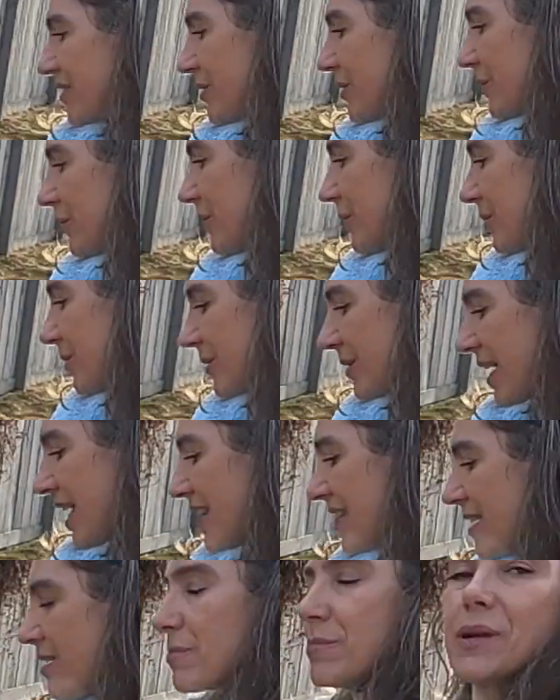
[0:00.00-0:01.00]
Do
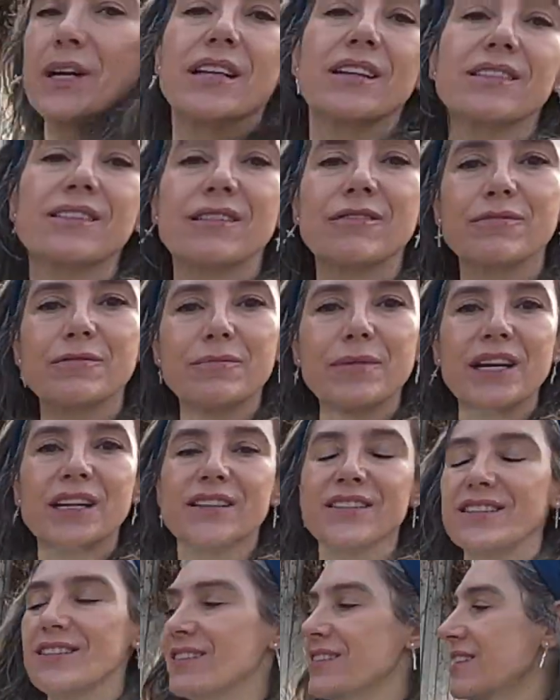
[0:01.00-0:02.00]
a little bit of
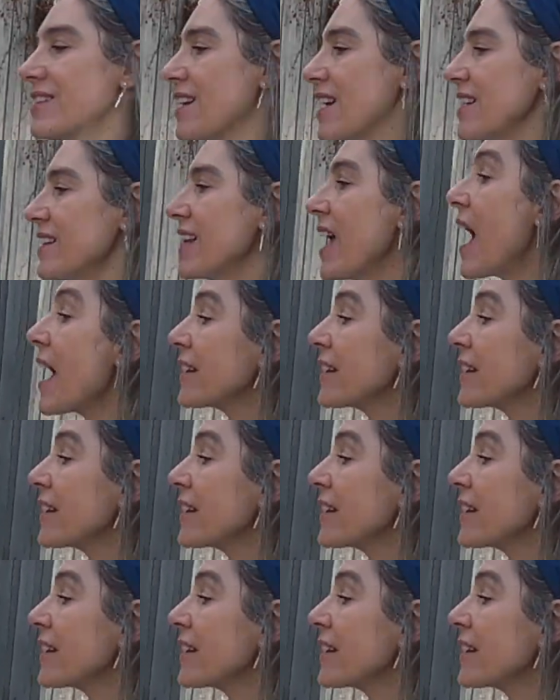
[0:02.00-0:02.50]
maintenance like